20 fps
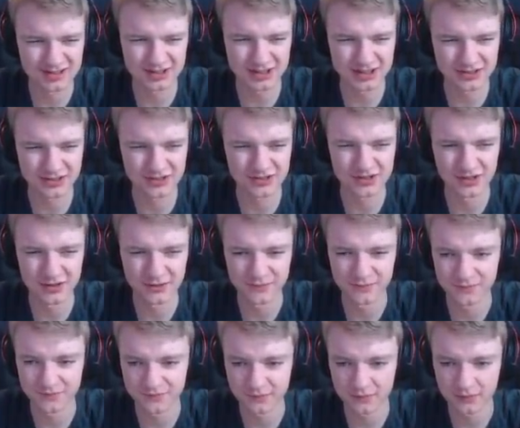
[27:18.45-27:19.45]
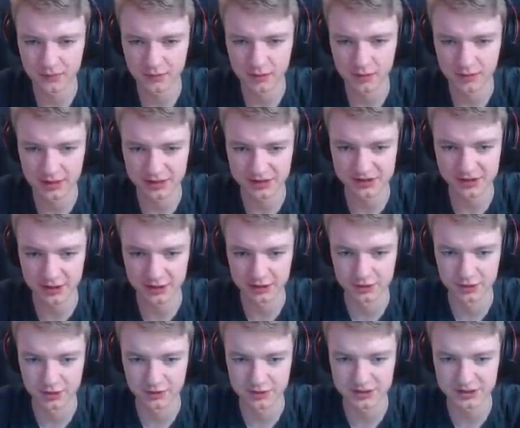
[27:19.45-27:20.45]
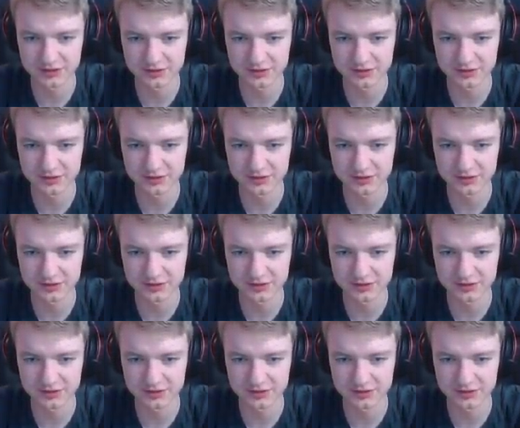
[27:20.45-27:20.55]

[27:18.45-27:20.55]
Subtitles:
Jesus. There's Sykuno.